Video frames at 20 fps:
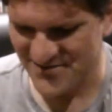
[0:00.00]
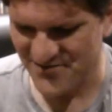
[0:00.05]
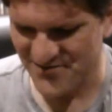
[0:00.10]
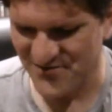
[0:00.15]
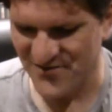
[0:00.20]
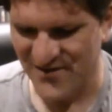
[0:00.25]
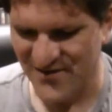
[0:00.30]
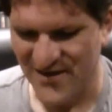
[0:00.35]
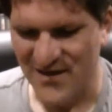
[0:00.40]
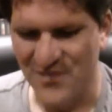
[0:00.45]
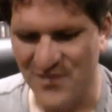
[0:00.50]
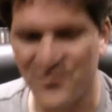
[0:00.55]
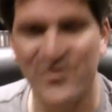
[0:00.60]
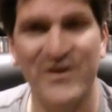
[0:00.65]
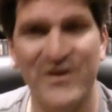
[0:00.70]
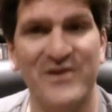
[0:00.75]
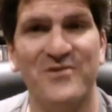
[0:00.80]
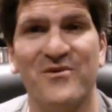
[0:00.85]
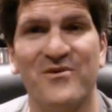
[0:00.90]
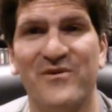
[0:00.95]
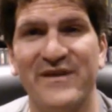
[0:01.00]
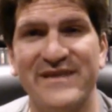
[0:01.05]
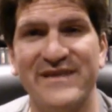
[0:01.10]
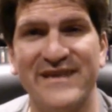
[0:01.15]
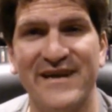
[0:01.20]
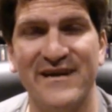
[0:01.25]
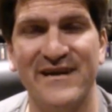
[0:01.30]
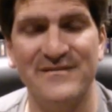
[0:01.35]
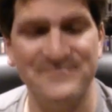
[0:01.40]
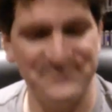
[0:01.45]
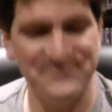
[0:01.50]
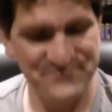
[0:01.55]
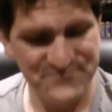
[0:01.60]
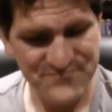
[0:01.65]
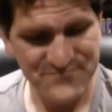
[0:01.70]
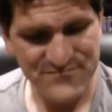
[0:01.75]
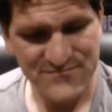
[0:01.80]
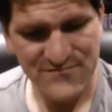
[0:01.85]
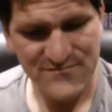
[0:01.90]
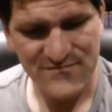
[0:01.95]
So pretty cool right there.
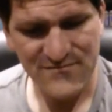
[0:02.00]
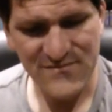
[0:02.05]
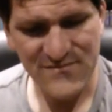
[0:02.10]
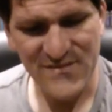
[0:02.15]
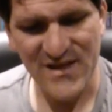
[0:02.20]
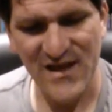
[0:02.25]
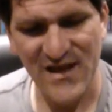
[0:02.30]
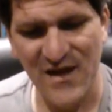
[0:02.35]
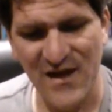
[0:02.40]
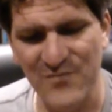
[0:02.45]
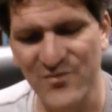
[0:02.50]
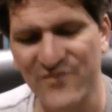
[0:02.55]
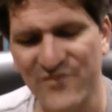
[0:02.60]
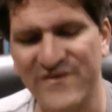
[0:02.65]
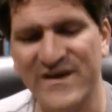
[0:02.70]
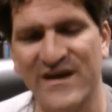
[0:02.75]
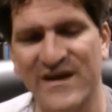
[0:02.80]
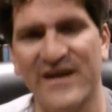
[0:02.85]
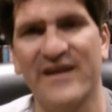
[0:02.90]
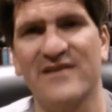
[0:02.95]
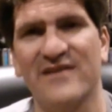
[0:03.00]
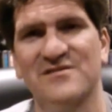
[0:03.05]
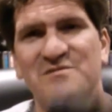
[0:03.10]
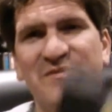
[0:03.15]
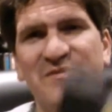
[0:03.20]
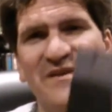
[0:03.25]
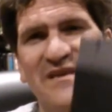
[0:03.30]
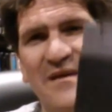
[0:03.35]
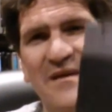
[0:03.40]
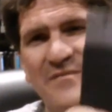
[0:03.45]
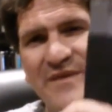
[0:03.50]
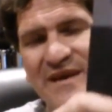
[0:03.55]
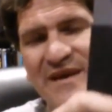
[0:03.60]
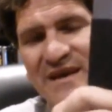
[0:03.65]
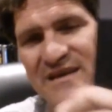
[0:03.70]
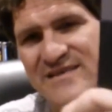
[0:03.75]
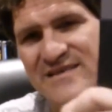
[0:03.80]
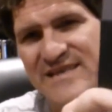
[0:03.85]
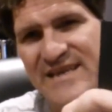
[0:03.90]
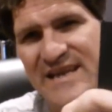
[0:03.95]
Uh, moving on, I also picked up
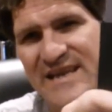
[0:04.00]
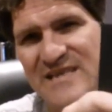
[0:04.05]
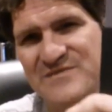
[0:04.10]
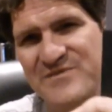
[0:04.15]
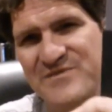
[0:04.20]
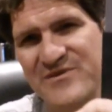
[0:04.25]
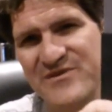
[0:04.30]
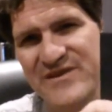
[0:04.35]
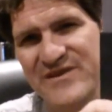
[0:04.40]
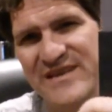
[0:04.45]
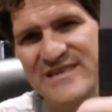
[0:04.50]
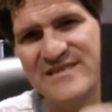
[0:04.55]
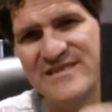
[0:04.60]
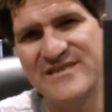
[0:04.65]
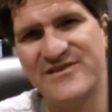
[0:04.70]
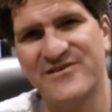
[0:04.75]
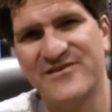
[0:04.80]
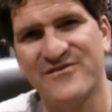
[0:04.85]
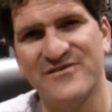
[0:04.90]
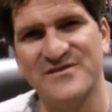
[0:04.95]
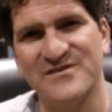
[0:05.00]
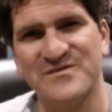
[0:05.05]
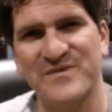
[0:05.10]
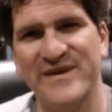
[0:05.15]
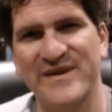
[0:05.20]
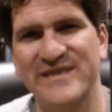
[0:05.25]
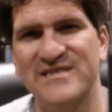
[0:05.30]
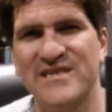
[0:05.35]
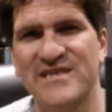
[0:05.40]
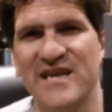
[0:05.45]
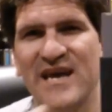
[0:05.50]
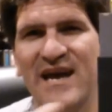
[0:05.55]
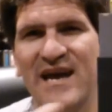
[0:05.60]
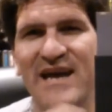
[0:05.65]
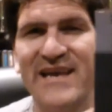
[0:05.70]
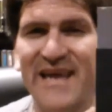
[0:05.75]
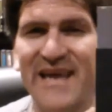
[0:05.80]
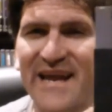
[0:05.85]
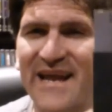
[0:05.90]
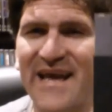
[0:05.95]
Teenage Mutant Ninja Turtles, which
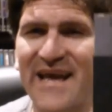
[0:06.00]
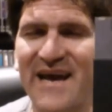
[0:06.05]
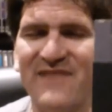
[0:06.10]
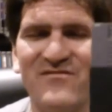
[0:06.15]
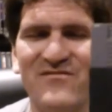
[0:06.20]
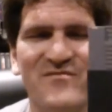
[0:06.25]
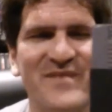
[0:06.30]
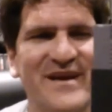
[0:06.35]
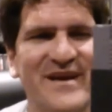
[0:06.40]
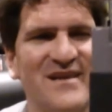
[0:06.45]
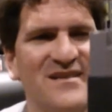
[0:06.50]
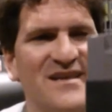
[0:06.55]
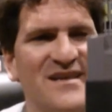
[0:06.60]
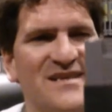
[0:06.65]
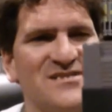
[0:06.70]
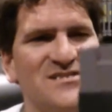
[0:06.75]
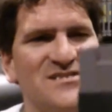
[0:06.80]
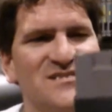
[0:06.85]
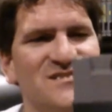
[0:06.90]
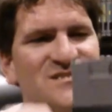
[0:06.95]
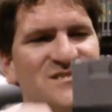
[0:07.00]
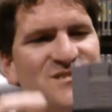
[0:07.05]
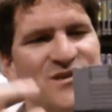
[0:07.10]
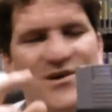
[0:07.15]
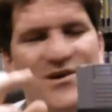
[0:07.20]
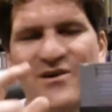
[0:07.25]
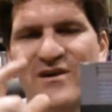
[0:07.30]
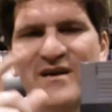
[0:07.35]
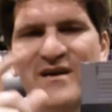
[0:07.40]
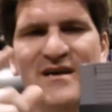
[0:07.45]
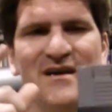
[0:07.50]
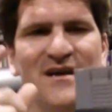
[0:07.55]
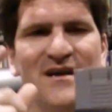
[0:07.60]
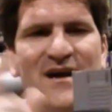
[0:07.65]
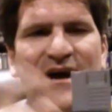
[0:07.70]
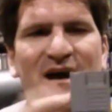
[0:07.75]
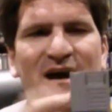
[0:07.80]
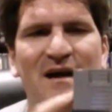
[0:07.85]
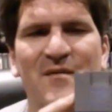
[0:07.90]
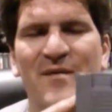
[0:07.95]
again I have in my collection, so
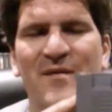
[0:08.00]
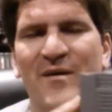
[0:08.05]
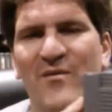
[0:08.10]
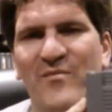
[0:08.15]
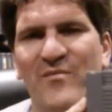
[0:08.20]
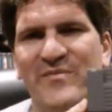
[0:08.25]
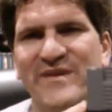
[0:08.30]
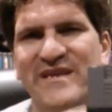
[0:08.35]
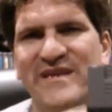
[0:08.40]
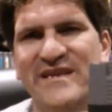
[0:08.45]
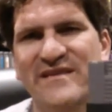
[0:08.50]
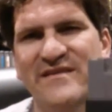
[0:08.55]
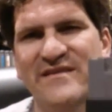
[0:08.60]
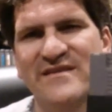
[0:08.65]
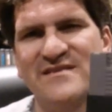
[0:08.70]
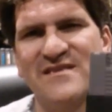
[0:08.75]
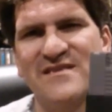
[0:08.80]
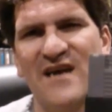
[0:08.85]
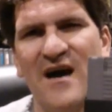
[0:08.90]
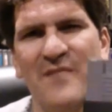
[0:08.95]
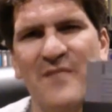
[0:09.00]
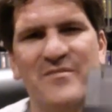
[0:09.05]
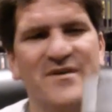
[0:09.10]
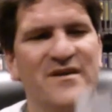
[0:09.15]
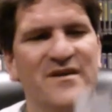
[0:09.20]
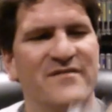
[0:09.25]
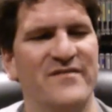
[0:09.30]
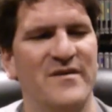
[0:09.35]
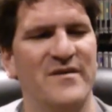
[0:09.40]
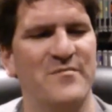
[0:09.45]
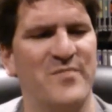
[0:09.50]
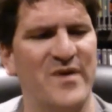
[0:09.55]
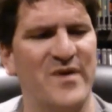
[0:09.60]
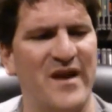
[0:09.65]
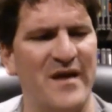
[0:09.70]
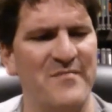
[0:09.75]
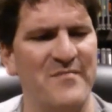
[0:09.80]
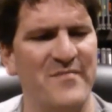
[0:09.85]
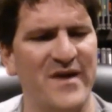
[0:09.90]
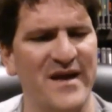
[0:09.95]
um, I won't be needing this copy of it,
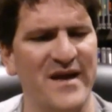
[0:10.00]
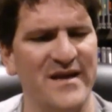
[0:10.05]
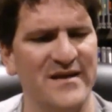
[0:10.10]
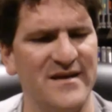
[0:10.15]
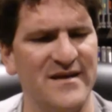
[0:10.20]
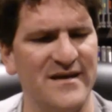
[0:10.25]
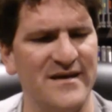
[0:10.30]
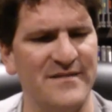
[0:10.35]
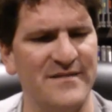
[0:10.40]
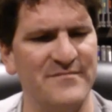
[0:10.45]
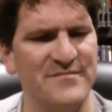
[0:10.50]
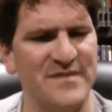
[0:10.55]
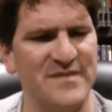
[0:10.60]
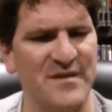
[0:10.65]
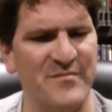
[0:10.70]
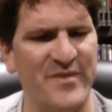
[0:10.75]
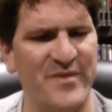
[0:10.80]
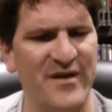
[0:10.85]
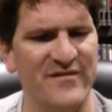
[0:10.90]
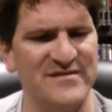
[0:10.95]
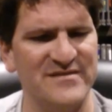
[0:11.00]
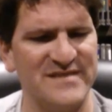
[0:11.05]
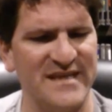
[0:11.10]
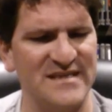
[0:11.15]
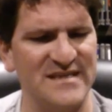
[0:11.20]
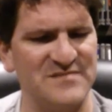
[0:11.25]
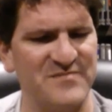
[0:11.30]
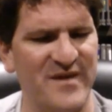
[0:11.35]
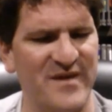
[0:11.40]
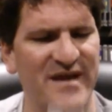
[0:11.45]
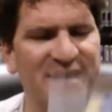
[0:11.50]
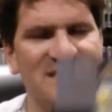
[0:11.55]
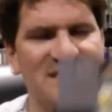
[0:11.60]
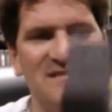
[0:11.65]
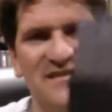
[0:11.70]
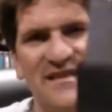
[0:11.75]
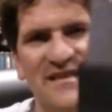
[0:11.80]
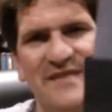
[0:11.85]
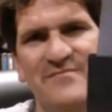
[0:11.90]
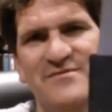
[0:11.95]
but I might um, compare this against mine
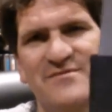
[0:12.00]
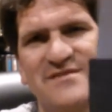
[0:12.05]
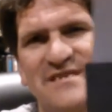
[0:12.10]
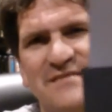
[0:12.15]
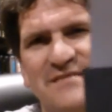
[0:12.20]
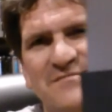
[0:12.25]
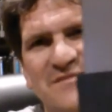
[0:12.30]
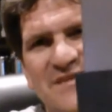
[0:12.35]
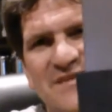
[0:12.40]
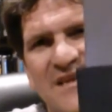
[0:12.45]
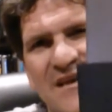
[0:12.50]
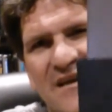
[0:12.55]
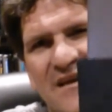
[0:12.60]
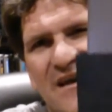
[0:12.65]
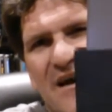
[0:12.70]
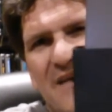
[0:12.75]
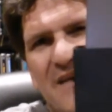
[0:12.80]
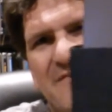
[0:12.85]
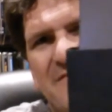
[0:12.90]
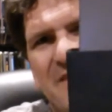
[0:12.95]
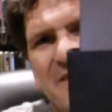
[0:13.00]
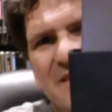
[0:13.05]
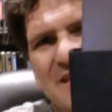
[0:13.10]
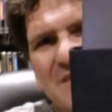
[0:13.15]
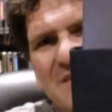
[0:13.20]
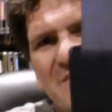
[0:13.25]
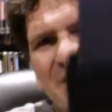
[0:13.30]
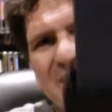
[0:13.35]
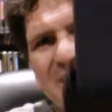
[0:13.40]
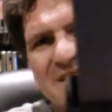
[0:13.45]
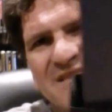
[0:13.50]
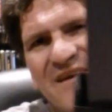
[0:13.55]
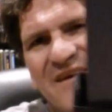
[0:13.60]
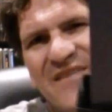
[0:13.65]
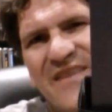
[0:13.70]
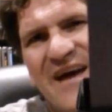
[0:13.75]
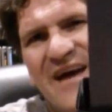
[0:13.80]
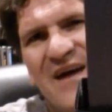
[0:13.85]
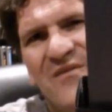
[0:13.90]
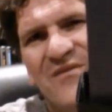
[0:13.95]
because the label seems uh, fairly mint
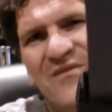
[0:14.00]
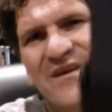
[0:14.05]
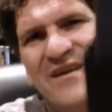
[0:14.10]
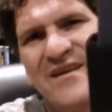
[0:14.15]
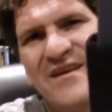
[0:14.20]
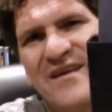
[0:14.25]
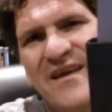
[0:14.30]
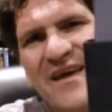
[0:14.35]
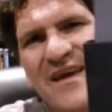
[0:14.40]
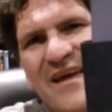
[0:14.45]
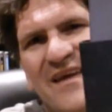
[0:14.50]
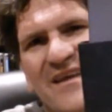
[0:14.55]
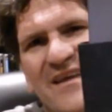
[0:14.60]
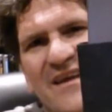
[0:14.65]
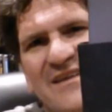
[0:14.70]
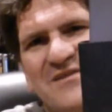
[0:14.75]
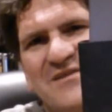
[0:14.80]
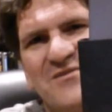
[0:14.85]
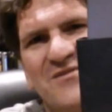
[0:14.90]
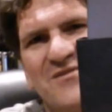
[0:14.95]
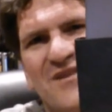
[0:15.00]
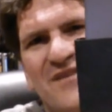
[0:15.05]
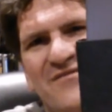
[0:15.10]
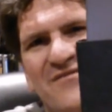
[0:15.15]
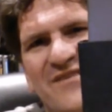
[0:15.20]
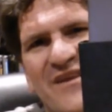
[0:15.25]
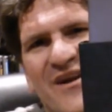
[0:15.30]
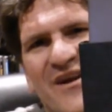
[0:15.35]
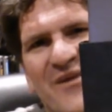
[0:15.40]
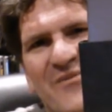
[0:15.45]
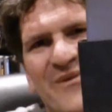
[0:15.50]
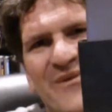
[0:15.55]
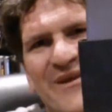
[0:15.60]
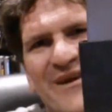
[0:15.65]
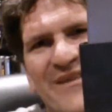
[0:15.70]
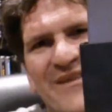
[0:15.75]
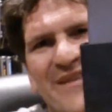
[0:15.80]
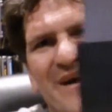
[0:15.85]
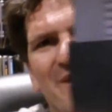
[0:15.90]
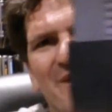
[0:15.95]
on that one, and I do love the
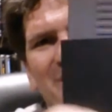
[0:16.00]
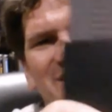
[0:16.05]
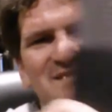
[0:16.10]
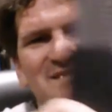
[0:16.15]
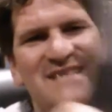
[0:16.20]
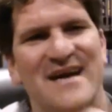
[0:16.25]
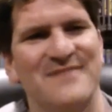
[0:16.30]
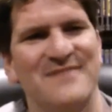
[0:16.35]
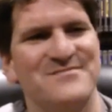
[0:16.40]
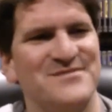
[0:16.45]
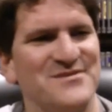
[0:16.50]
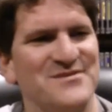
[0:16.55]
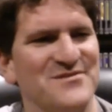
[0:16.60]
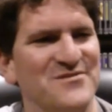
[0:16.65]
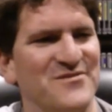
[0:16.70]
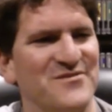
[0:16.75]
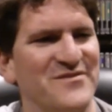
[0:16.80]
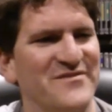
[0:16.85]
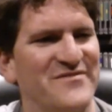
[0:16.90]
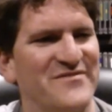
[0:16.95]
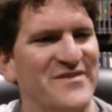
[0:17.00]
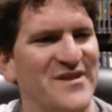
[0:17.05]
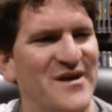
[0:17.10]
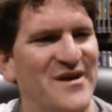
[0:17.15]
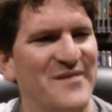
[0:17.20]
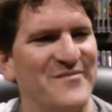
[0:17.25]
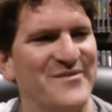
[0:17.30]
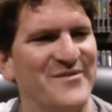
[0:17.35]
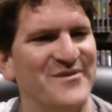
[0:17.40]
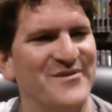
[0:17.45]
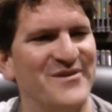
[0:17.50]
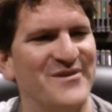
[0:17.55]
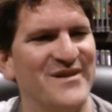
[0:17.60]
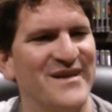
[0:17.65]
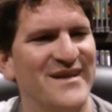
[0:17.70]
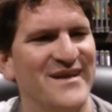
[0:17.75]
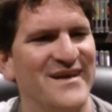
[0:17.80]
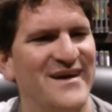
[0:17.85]
artwork on that one. It's absolutely phenomenal.